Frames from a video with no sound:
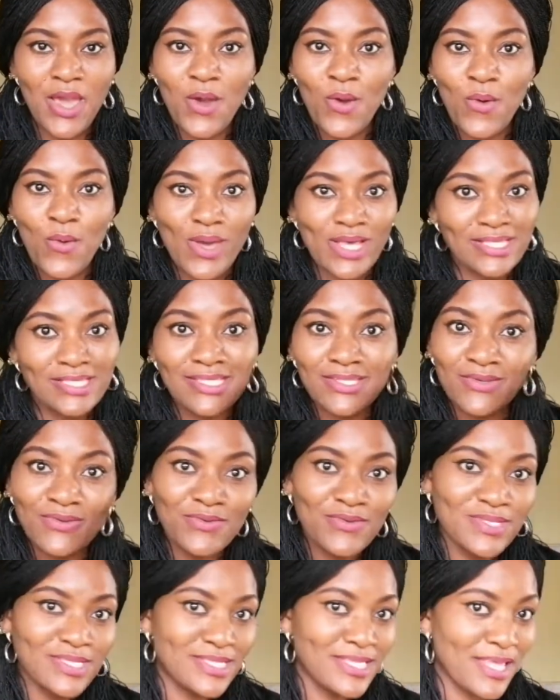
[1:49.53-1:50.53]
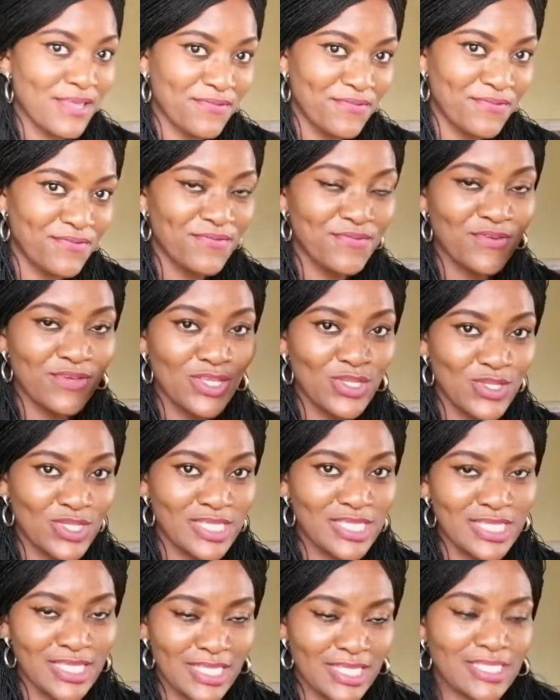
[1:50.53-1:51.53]
we're still safe
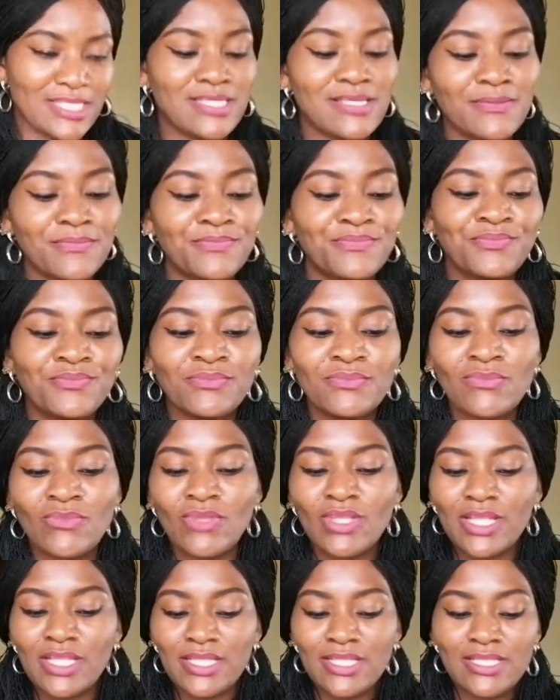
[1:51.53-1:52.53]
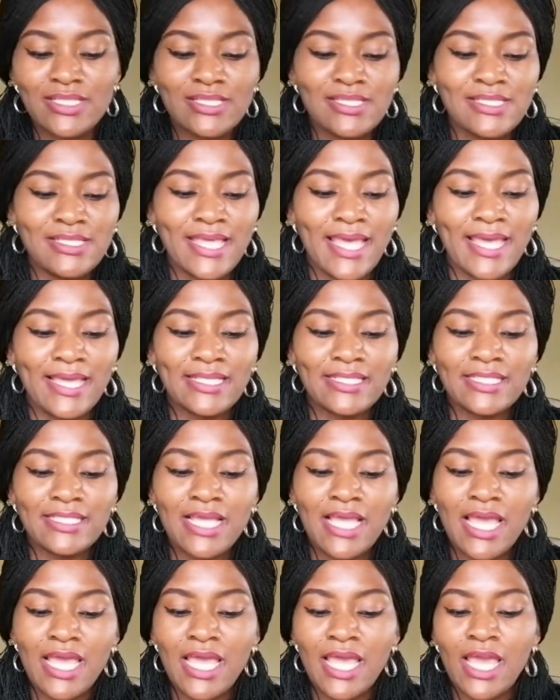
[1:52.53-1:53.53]
using it.
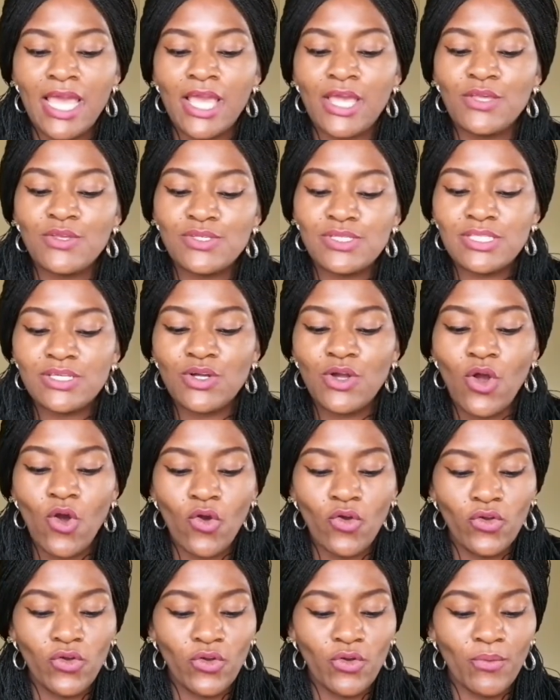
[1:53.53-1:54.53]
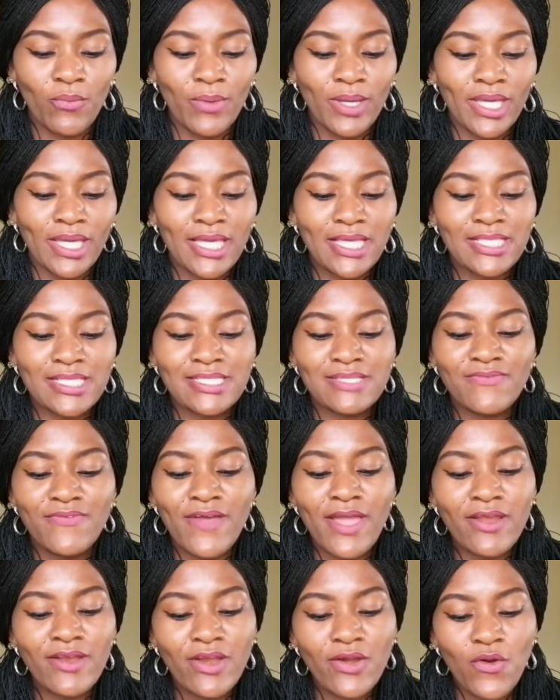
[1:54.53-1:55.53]
Then, using a condom, it is
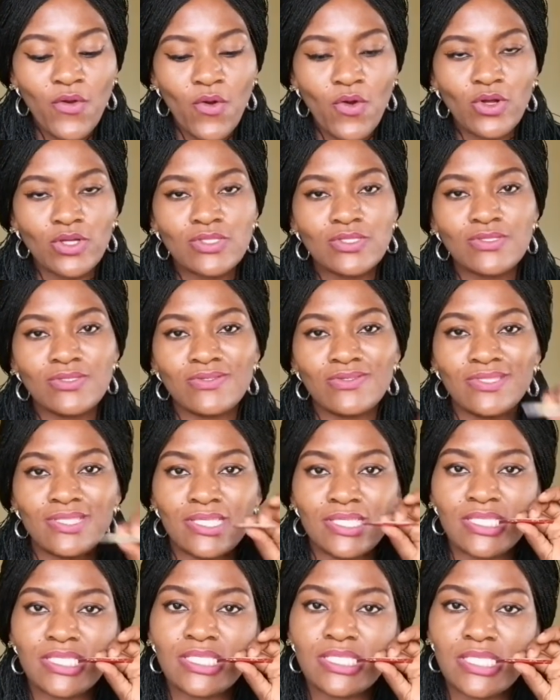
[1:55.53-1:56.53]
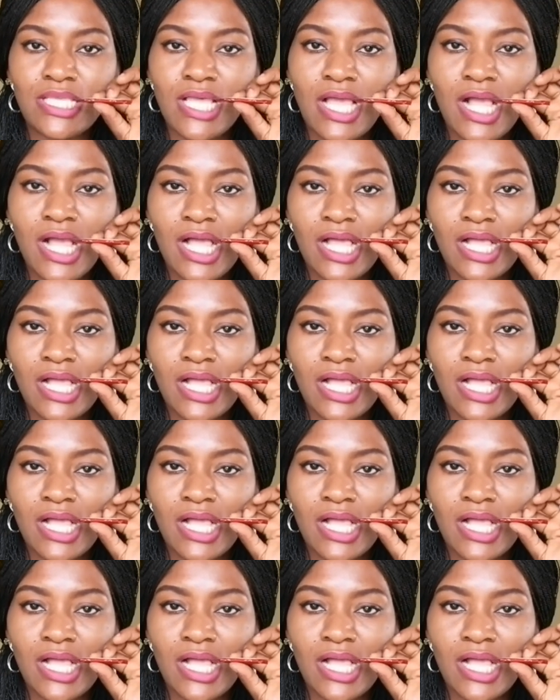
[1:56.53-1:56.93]
very wrong to do this.